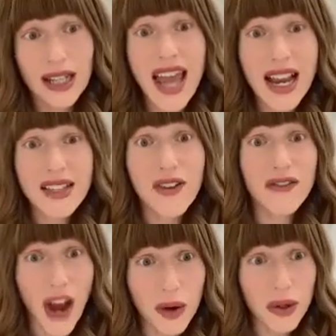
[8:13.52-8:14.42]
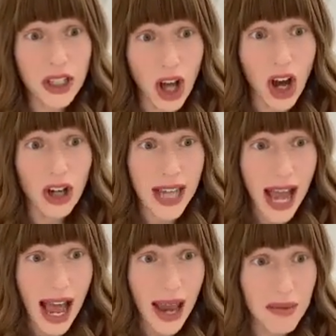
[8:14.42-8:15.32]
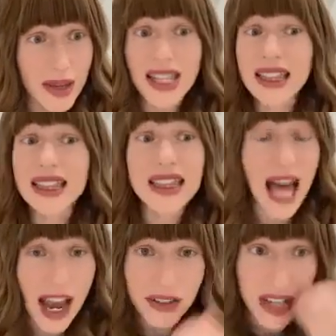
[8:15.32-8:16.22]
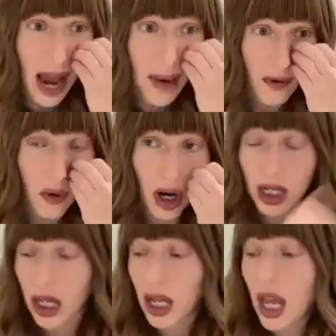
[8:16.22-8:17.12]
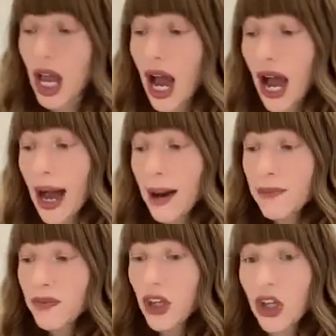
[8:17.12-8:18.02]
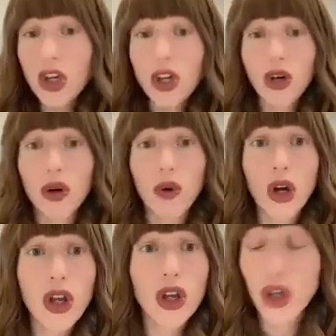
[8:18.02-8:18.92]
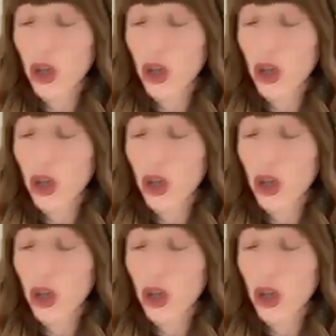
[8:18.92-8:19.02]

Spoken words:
takes a very long time. It's a lifetime of work. You